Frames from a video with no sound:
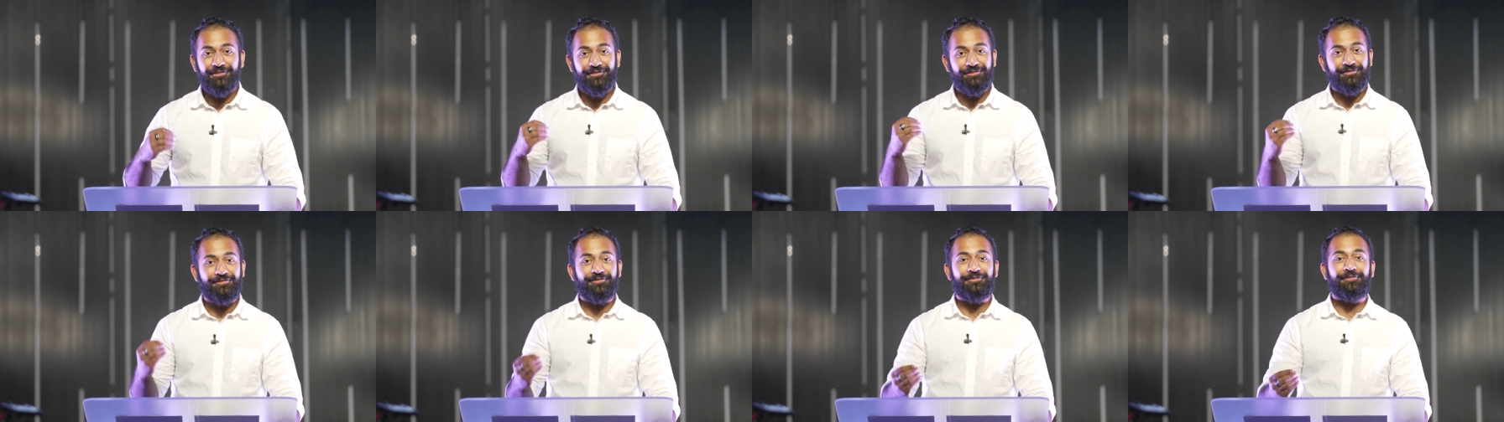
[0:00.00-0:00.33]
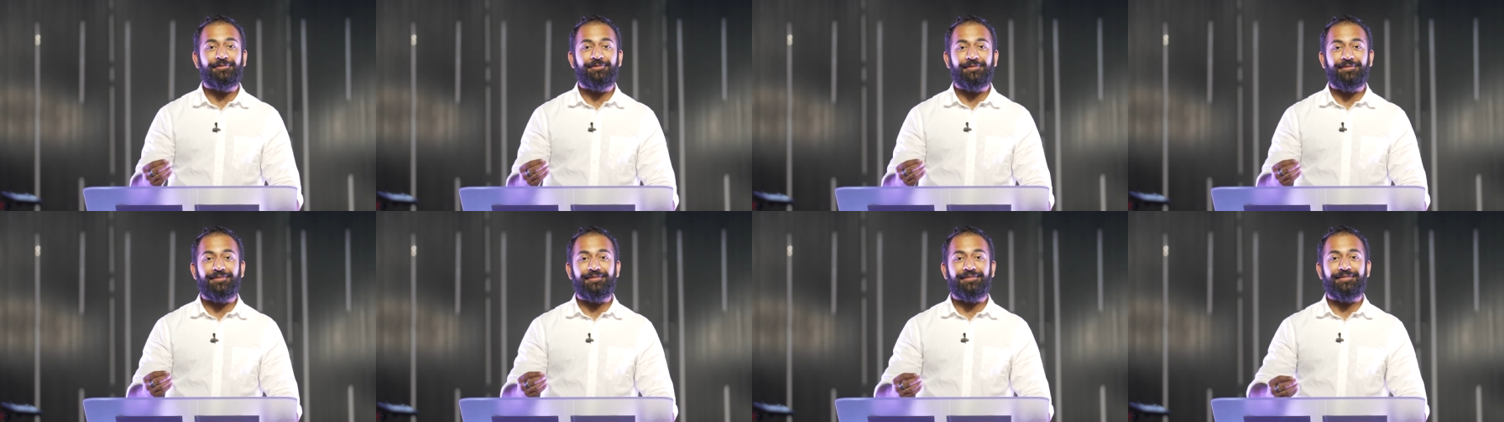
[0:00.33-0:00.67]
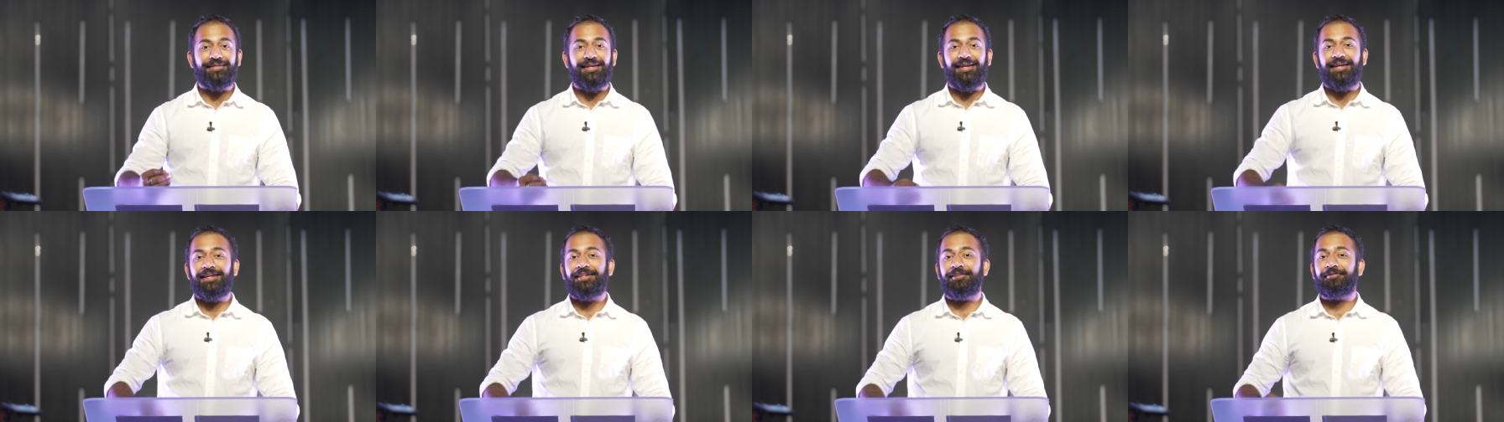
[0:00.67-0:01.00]
a
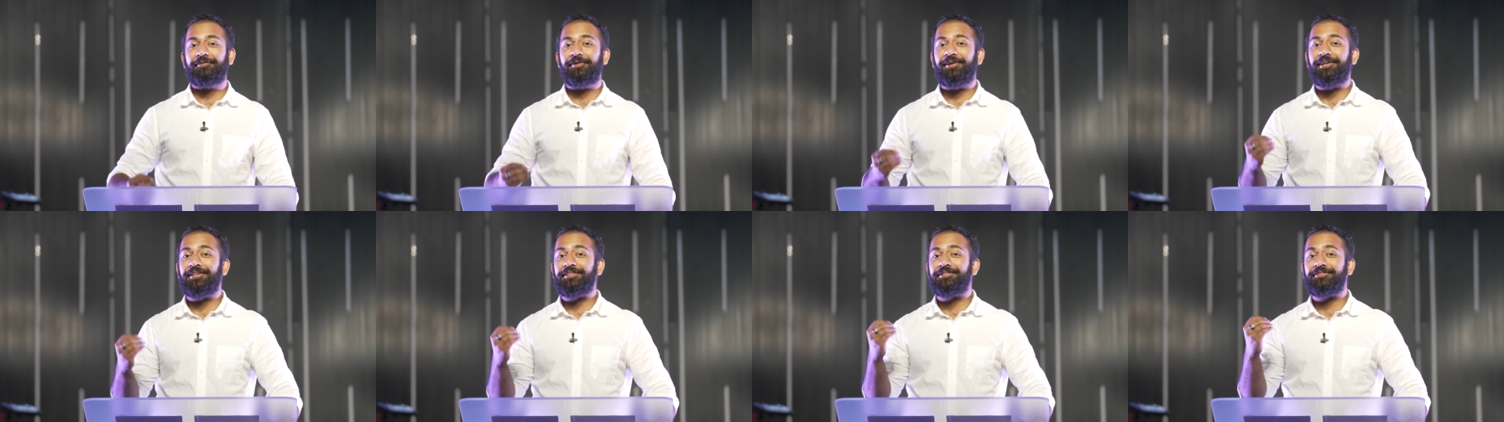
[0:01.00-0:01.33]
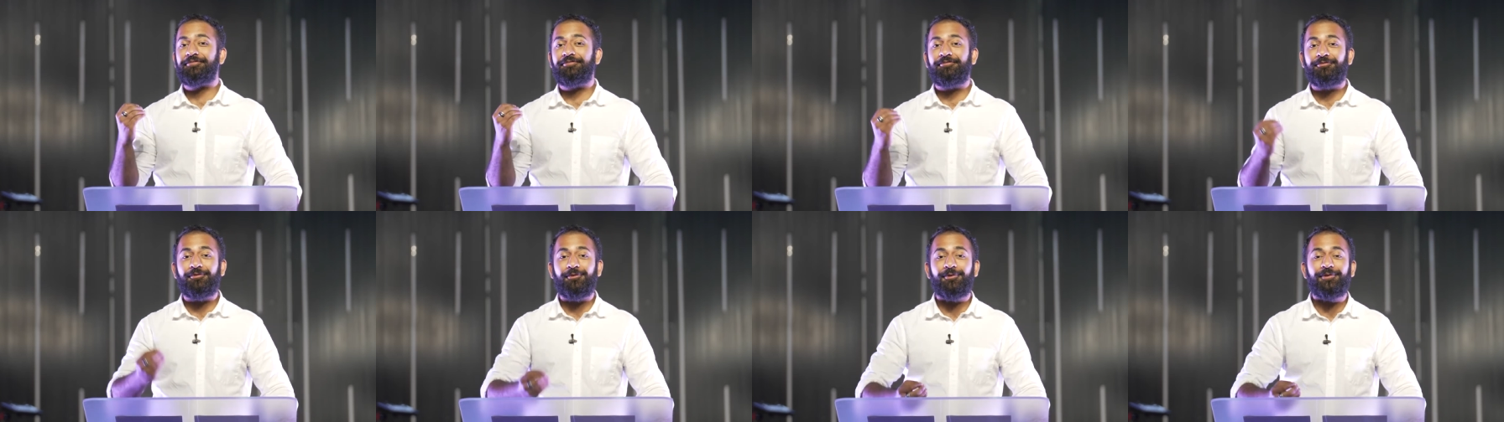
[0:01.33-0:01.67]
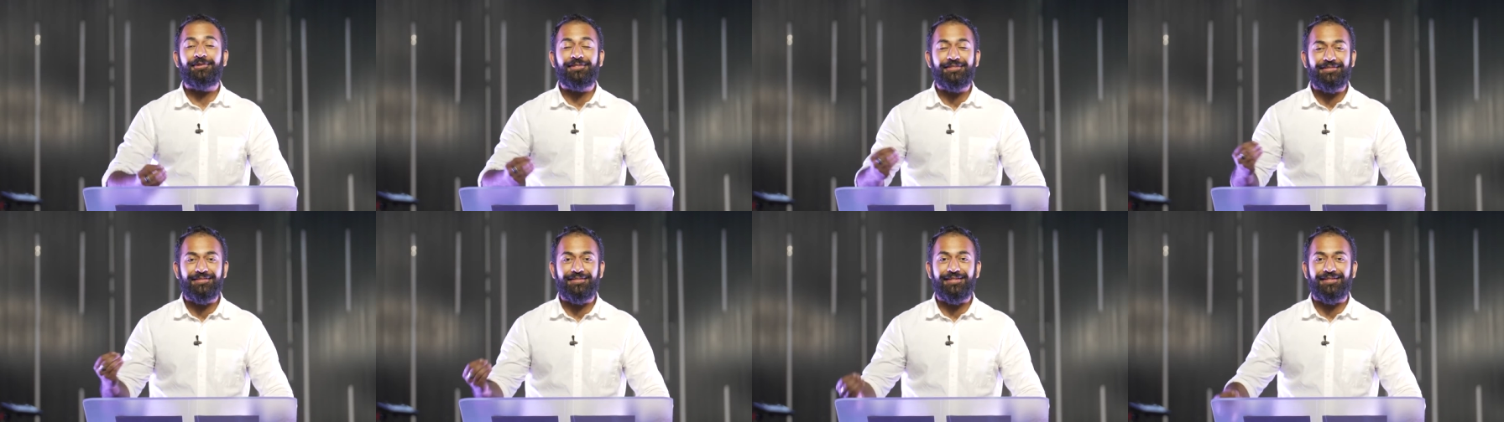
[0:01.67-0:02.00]
student in grades four
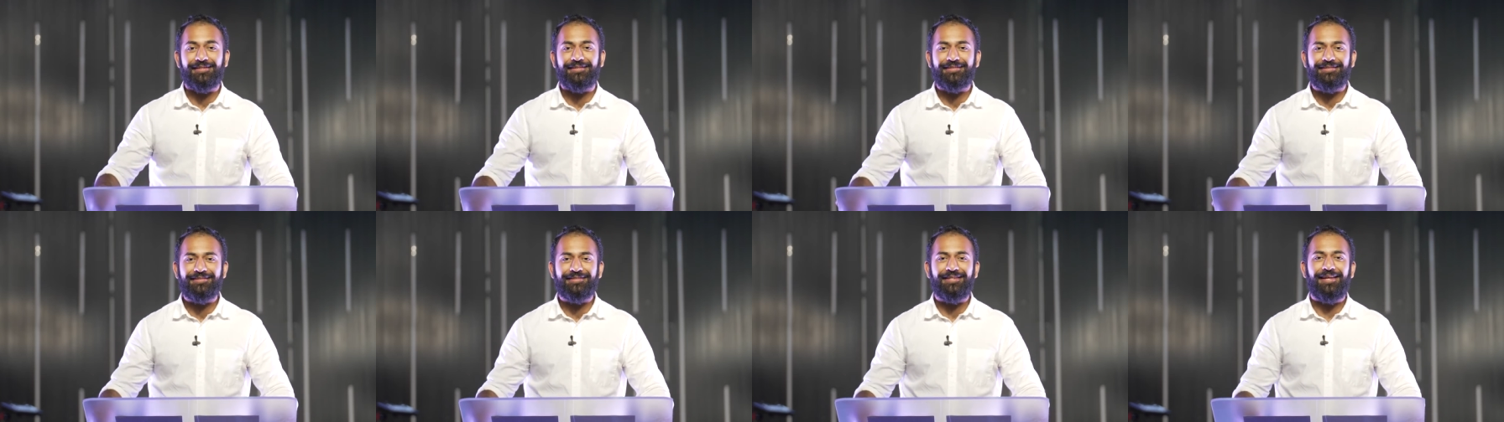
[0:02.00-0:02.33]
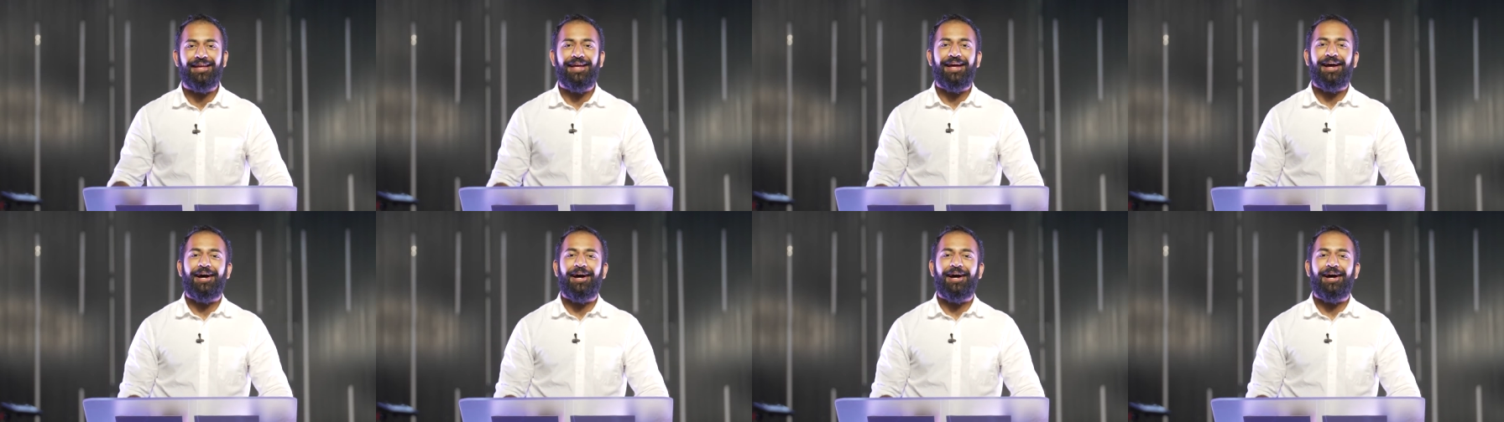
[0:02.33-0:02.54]
to six,